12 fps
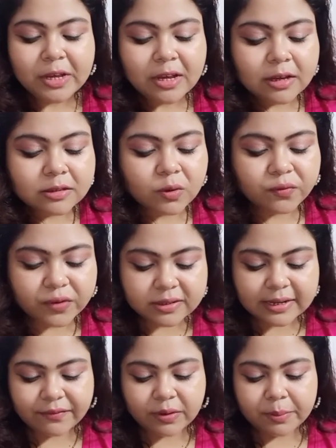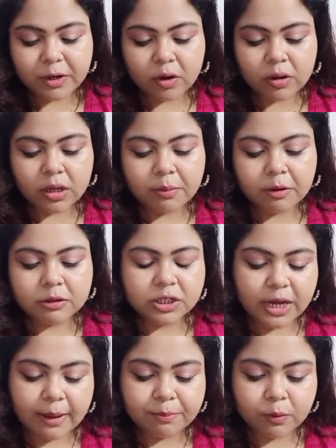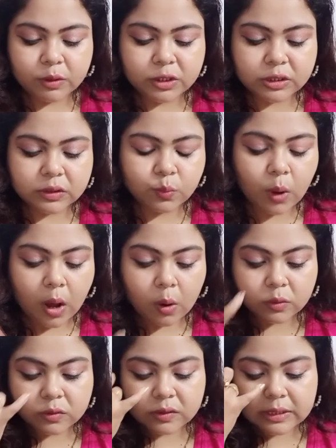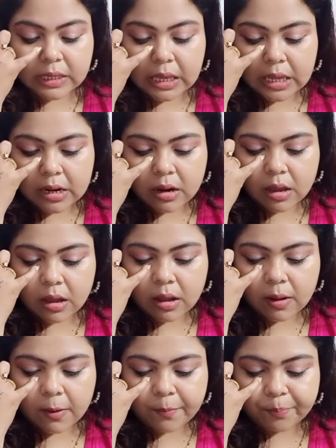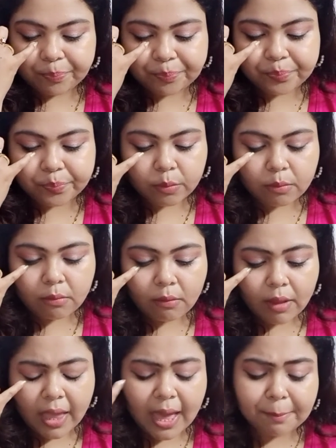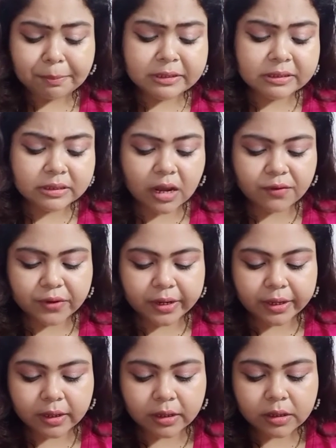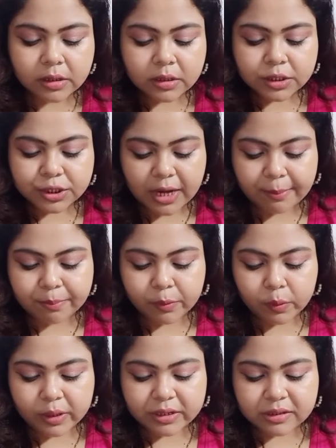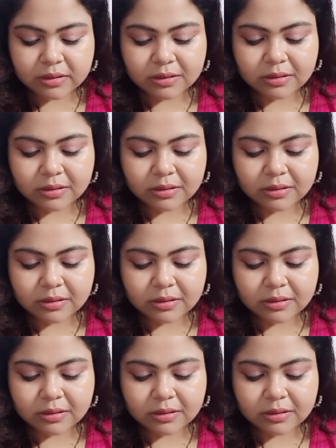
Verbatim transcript: So first I will be talking about the shampoo, which is Wow Skin um, Apple Cider Vinegar Shampoo. It is